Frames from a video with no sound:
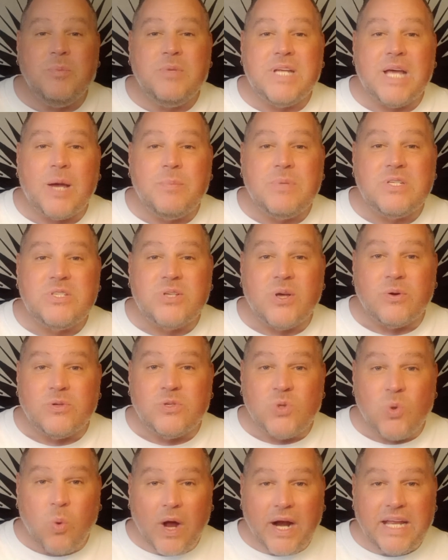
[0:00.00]
to episode
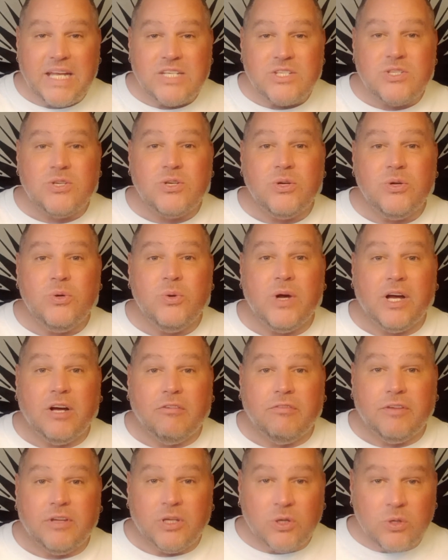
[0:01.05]
22 of
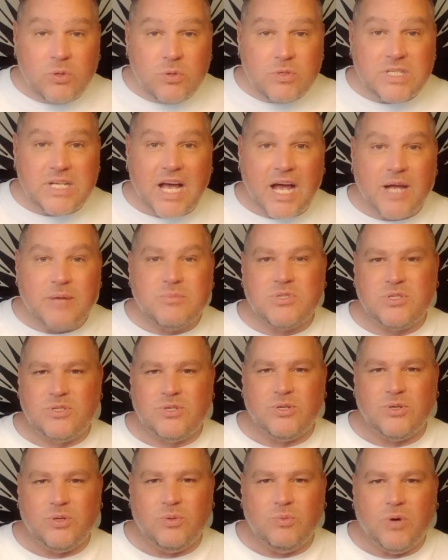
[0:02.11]
YOUx2,